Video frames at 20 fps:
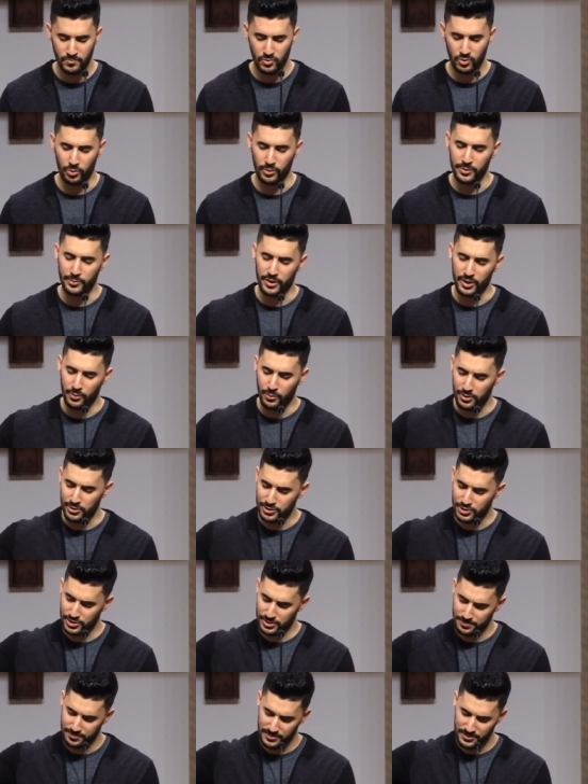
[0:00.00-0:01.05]
Lord, we want to
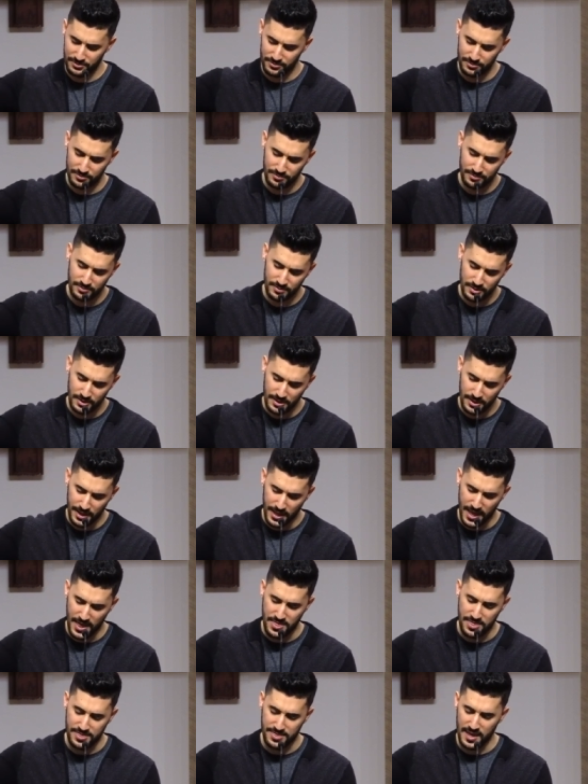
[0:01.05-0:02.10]
worship you
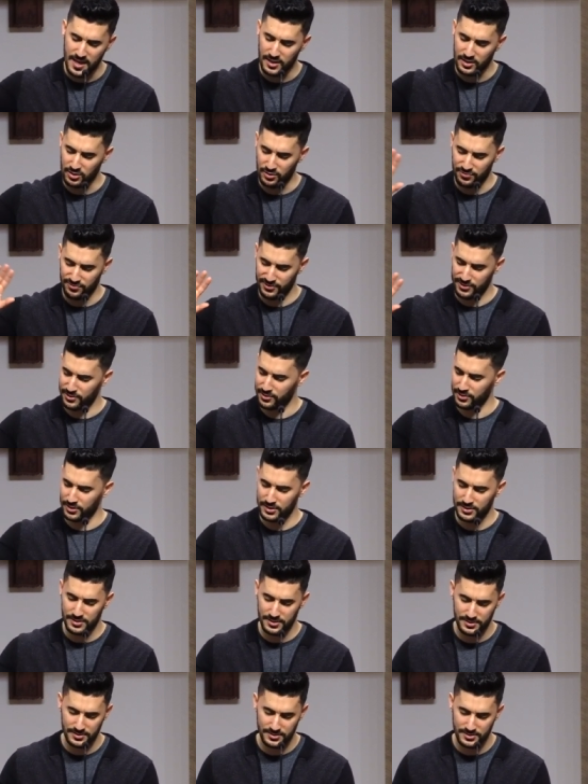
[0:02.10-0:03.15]
and thank you for your
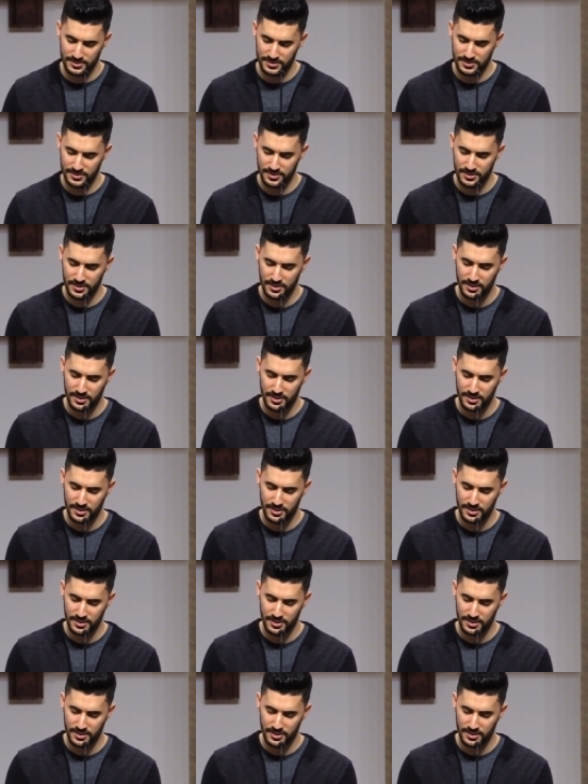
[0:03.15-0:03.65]
goodness.